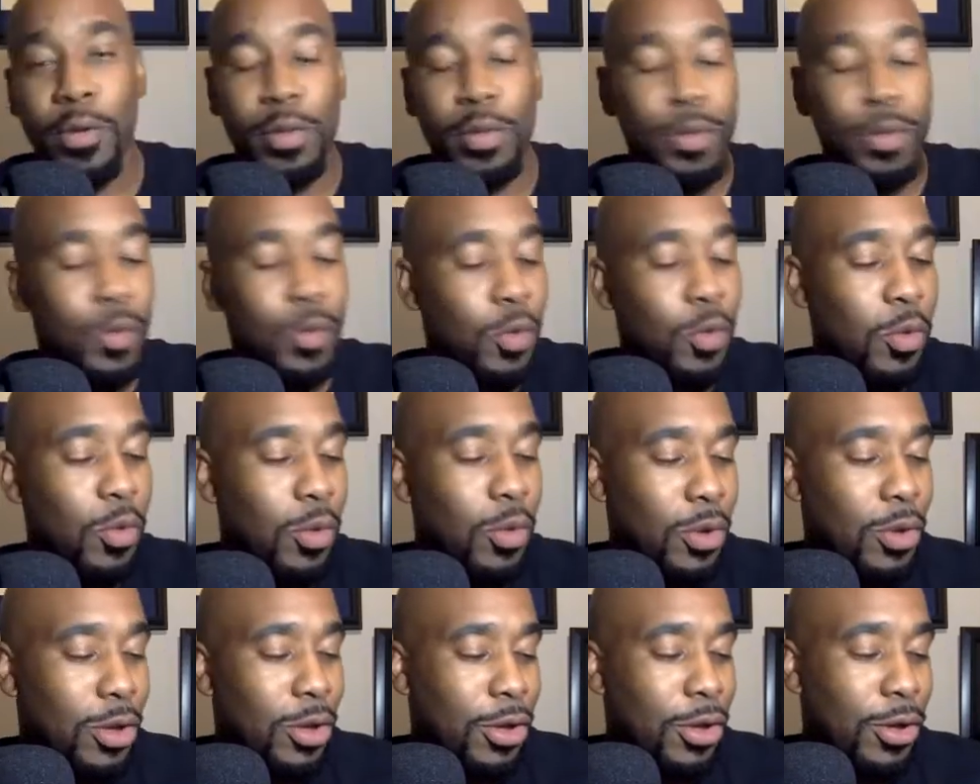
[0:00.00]

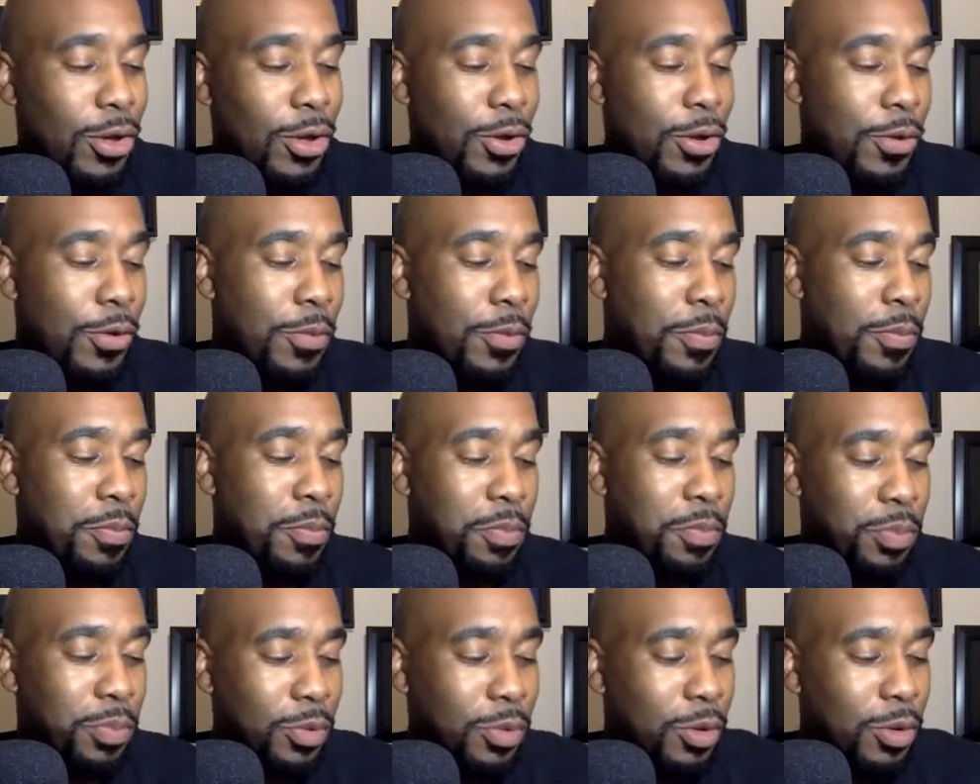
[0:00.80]
So
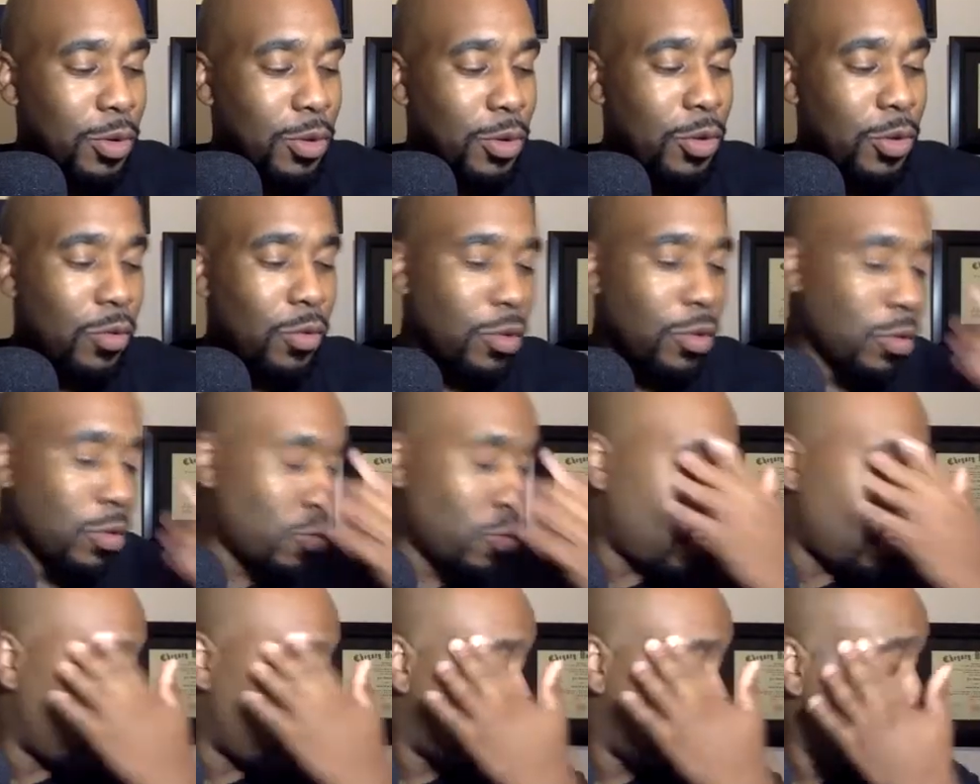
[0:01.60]

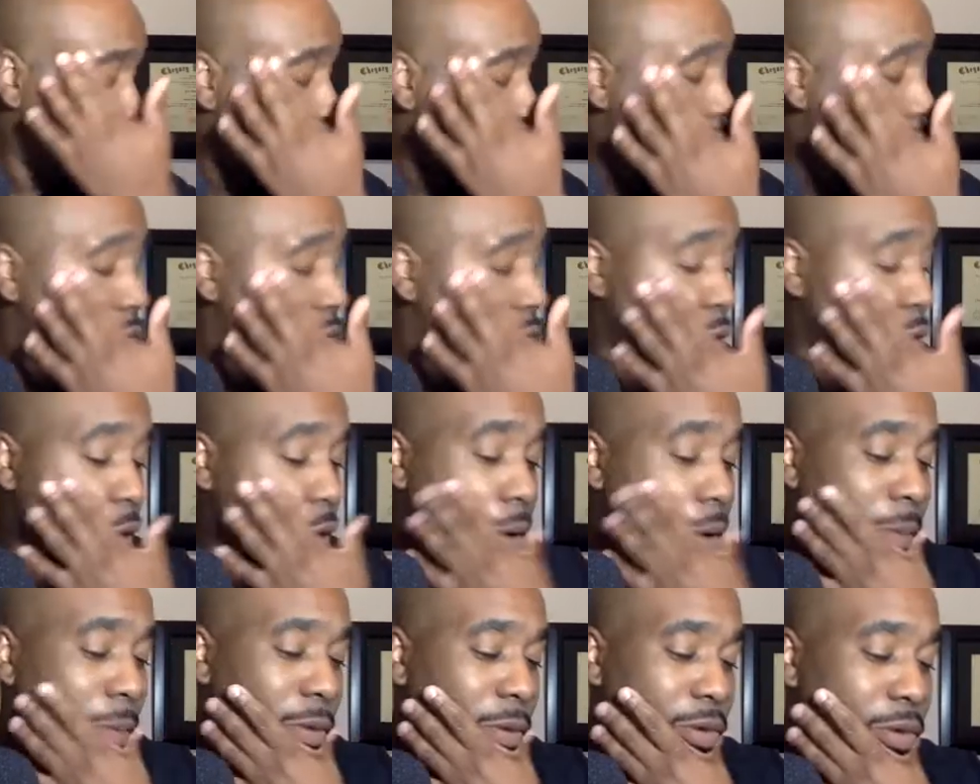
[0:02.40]
what's
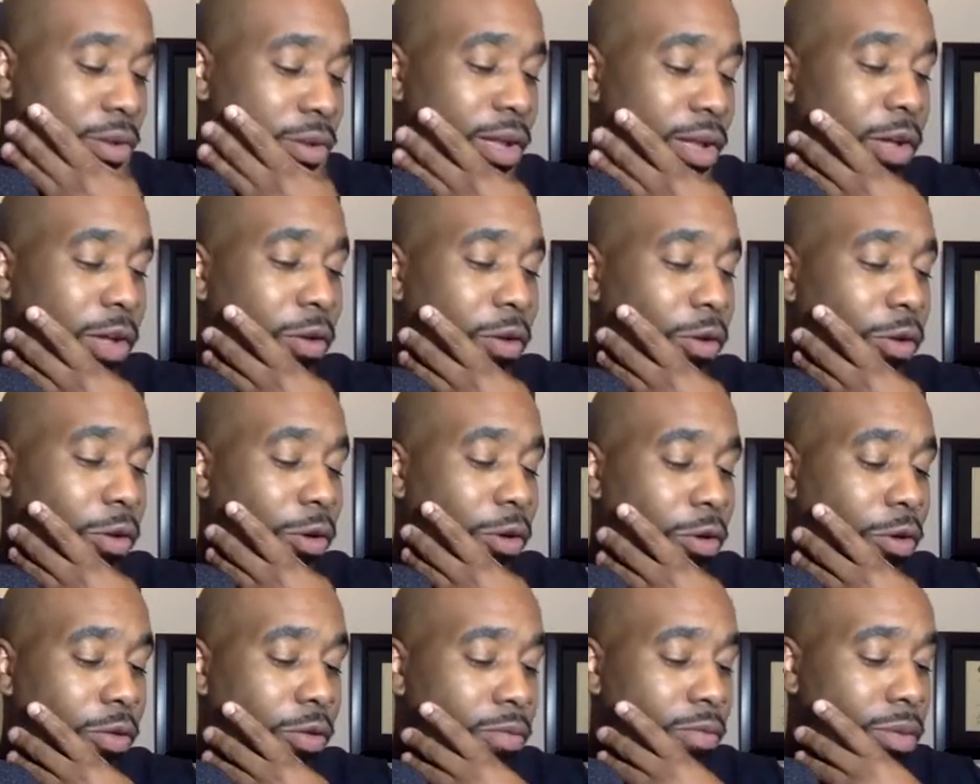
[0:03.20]
your take on
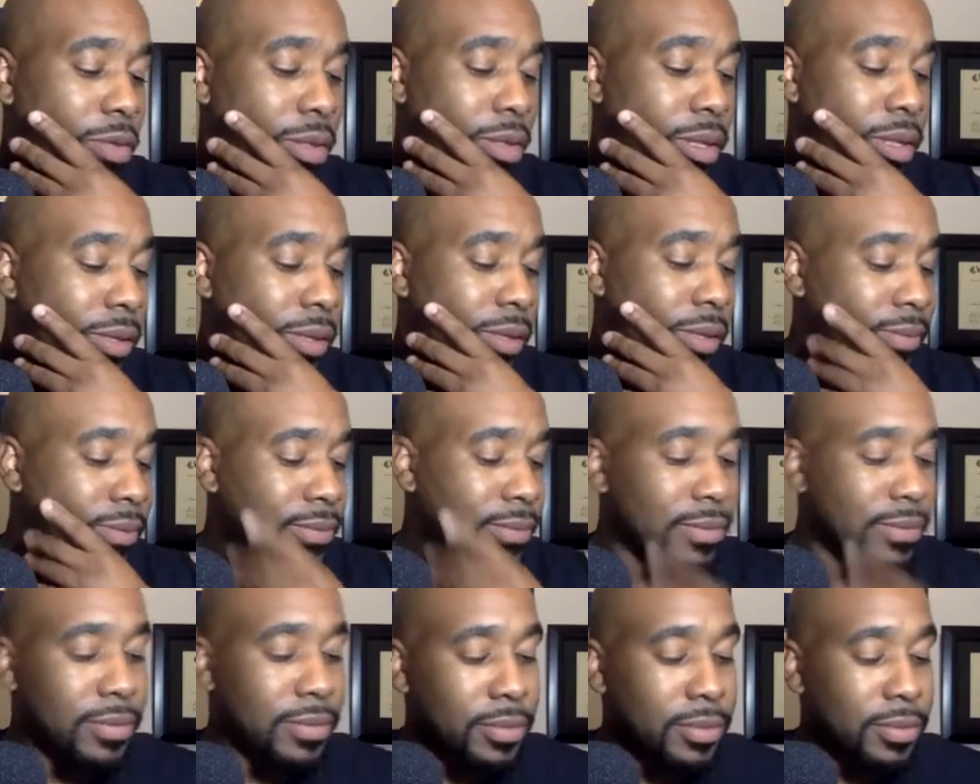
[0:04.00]
all of this?
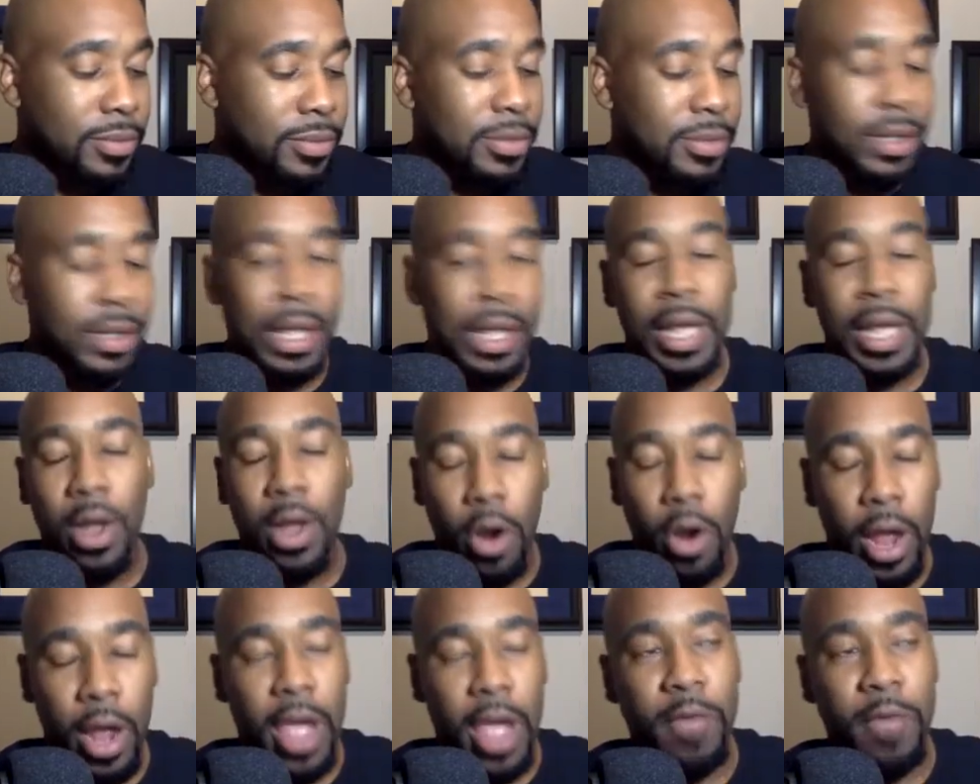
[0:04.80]
Like,
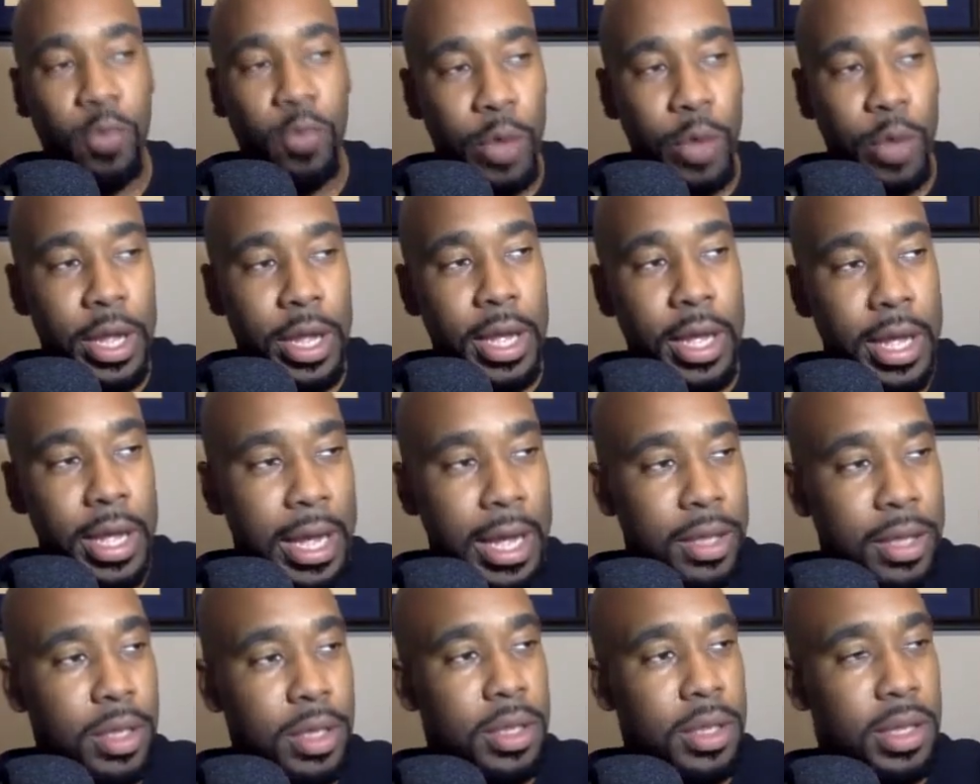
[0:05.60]
have we
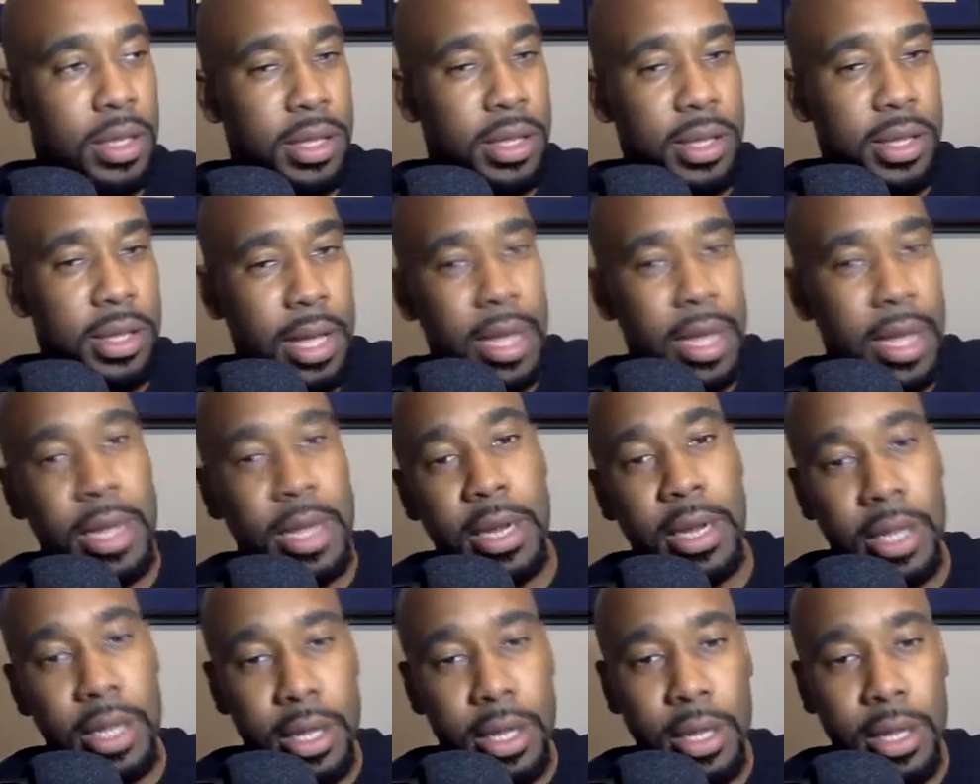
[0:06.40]
as a
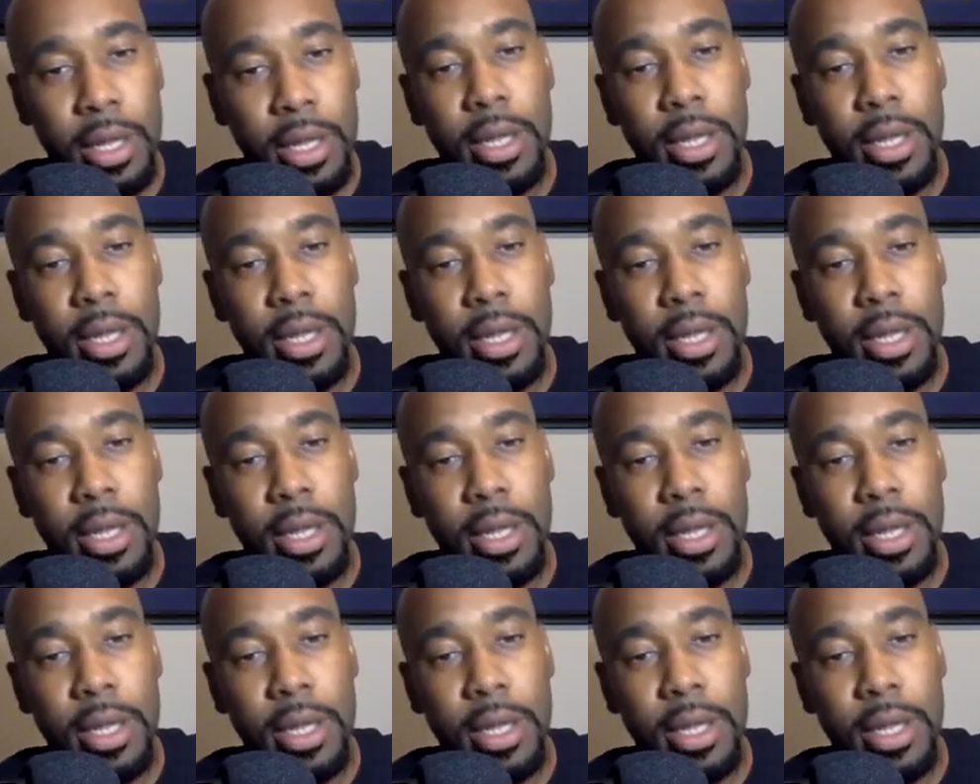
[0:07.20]
society